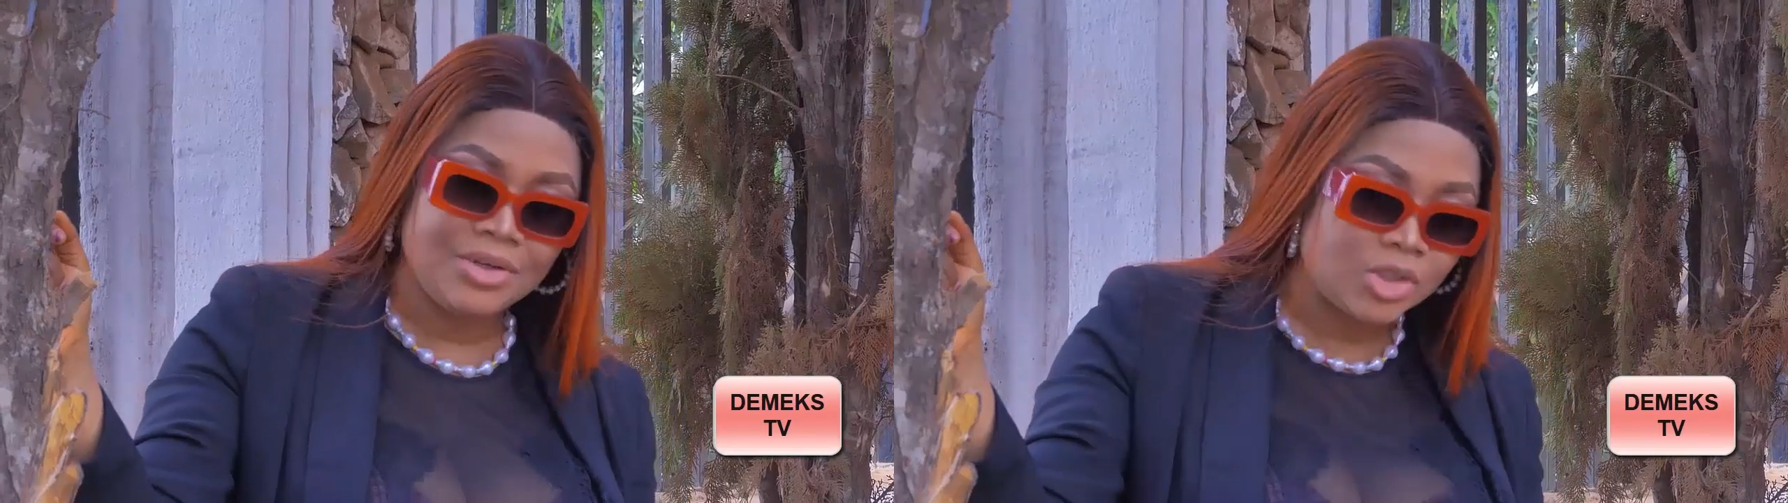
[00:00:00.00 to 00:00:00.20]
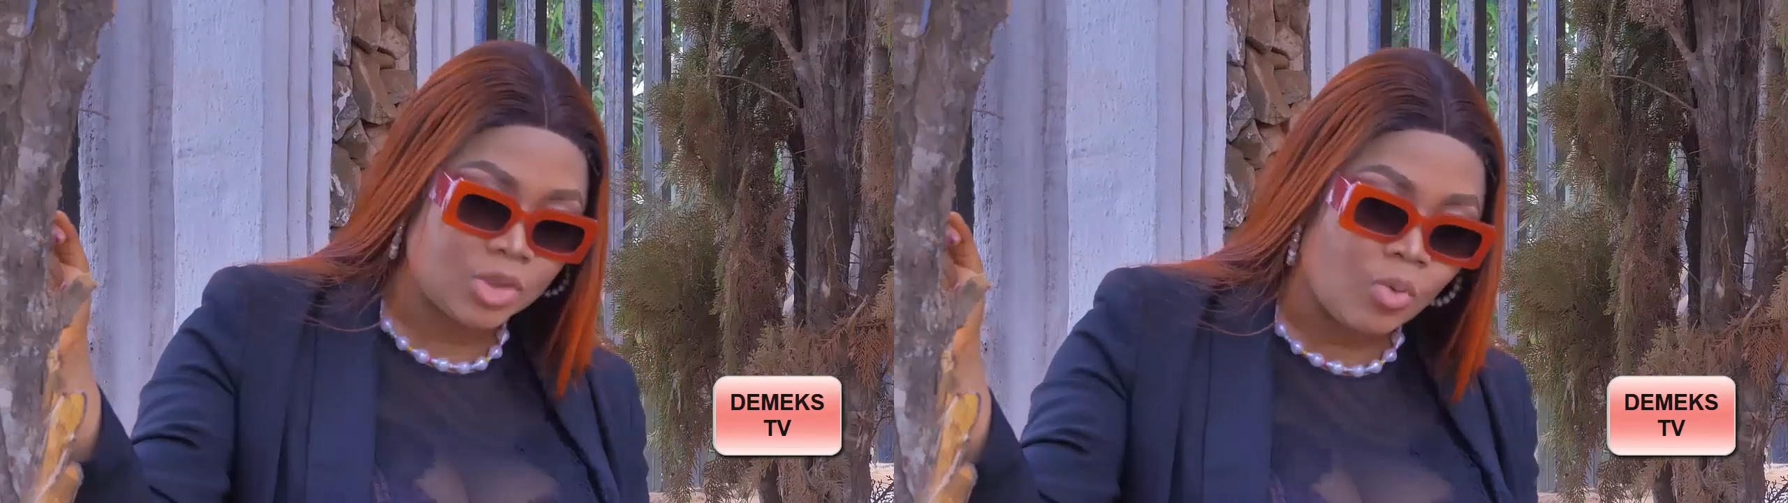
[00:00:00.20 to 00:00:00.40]

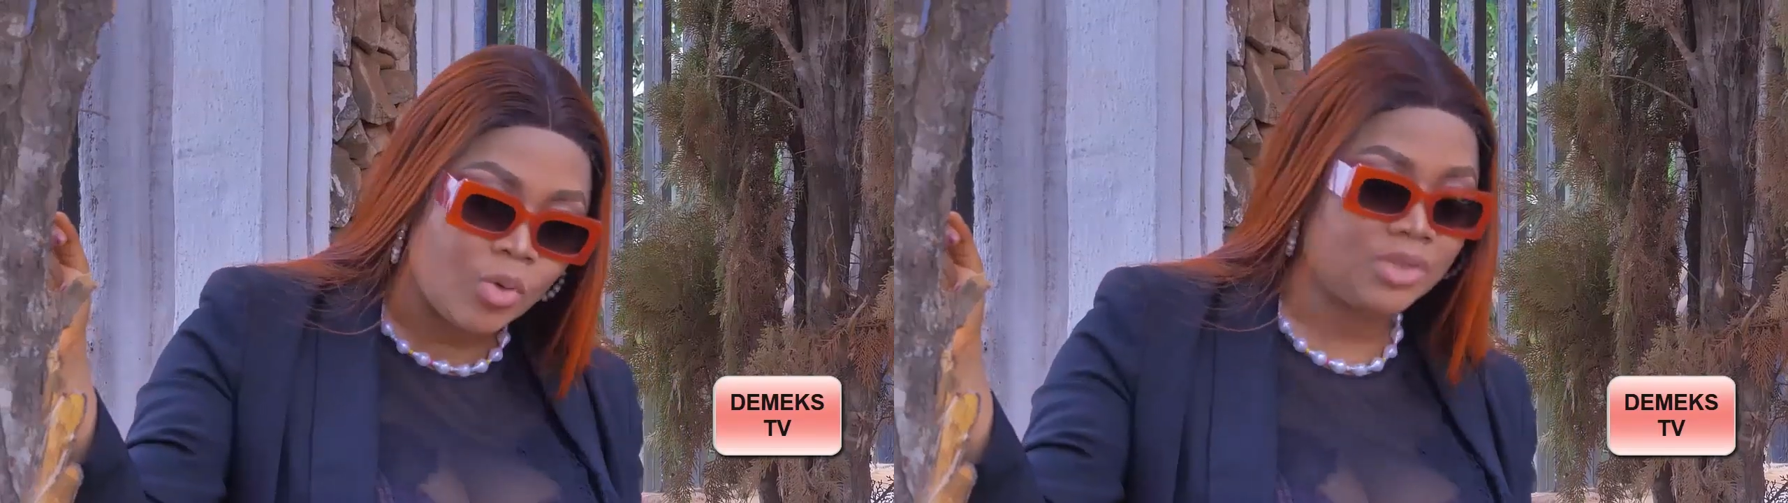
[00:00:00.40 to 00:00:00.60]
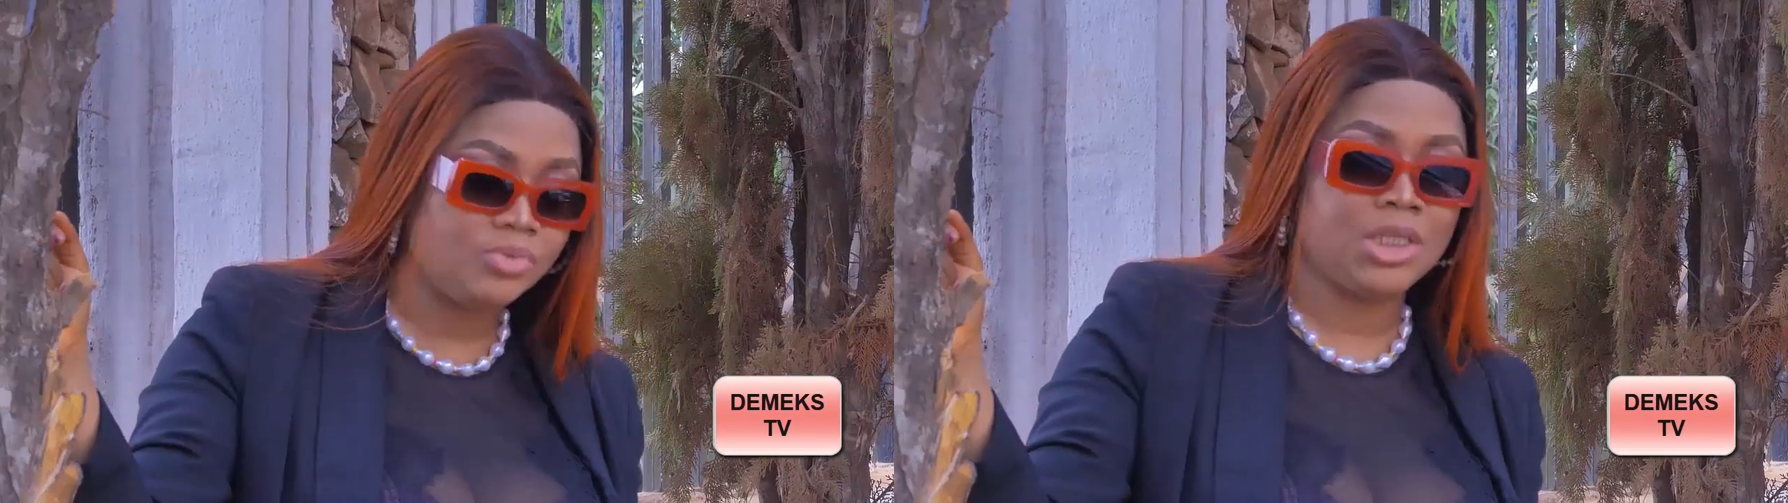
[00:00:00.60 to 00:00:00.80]
You need to
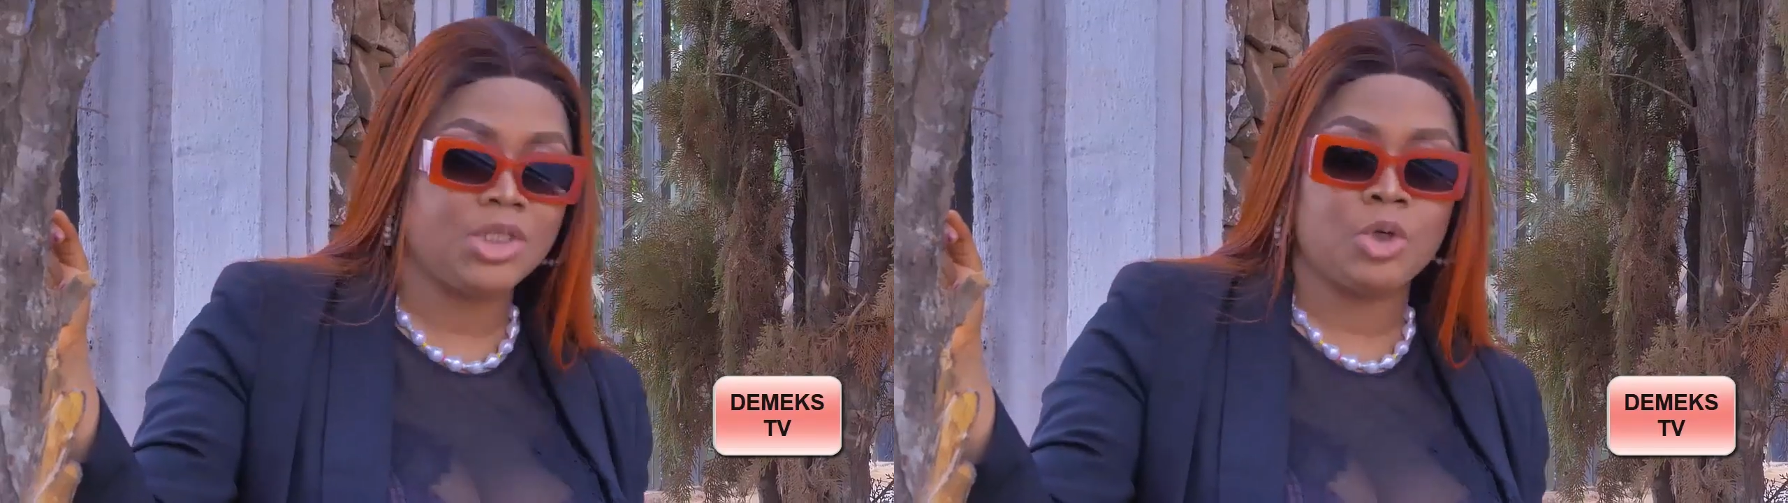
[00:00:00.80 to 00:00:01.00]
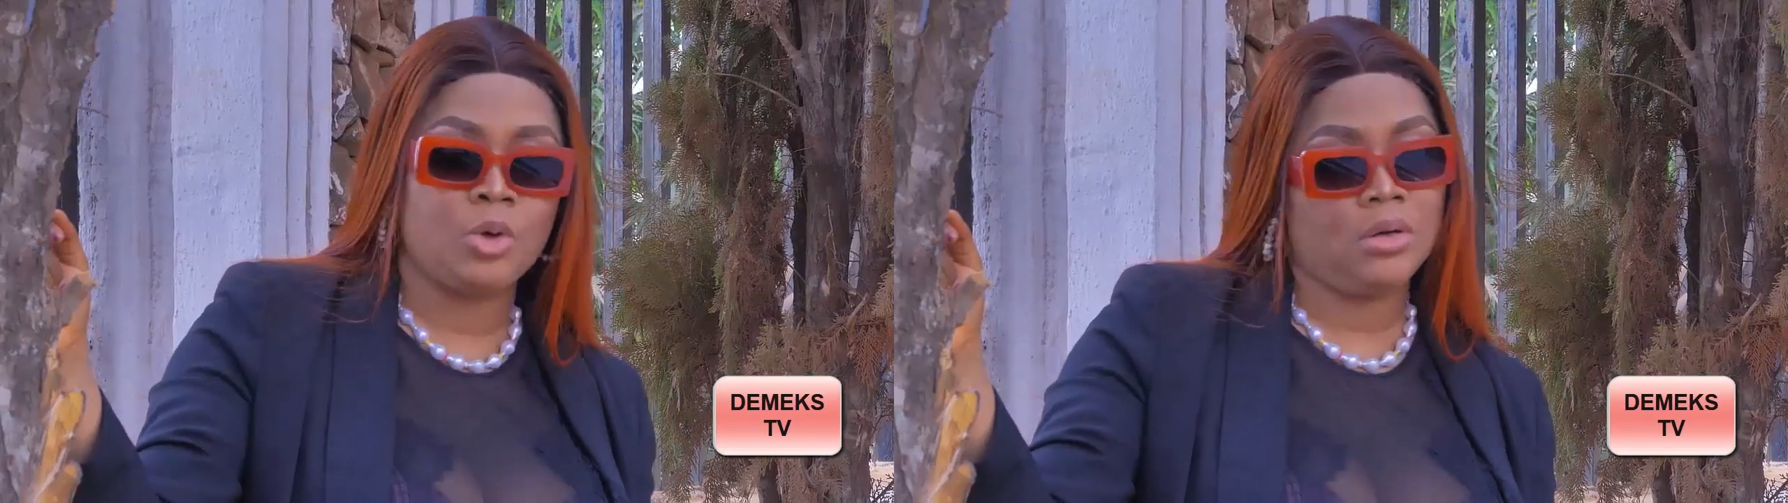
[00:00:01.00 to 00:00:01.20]
quit with
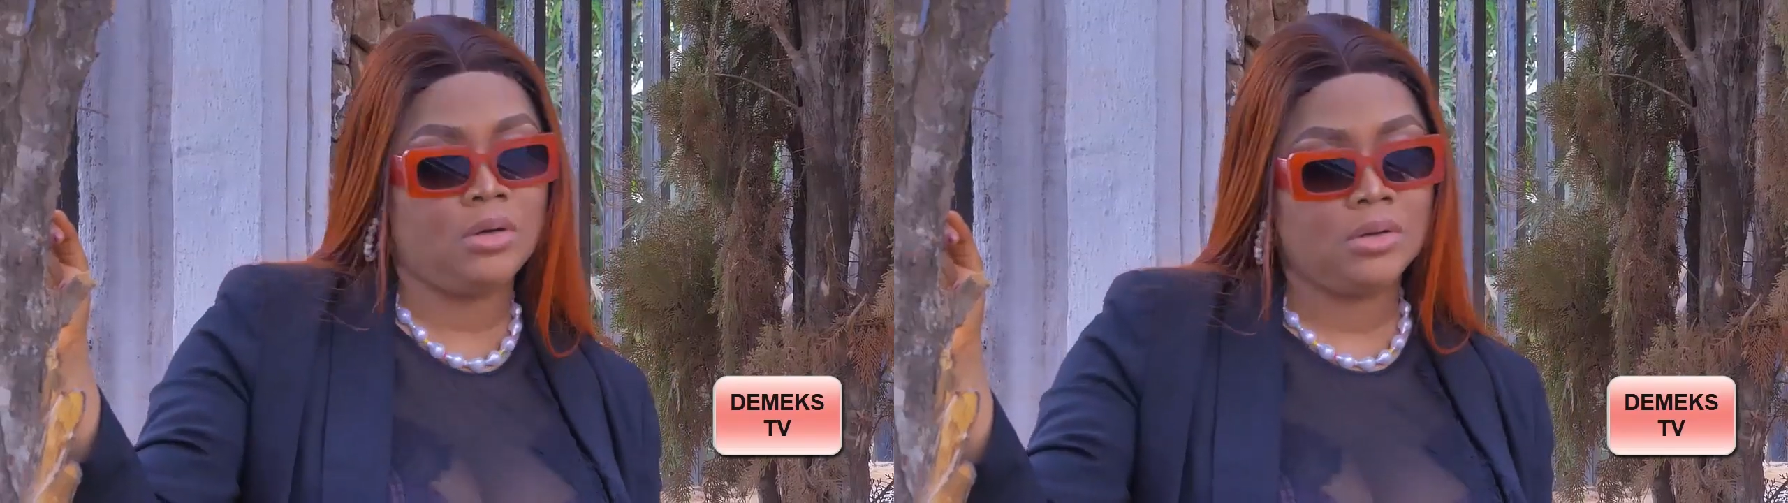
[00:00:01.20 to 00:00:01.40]
the joke.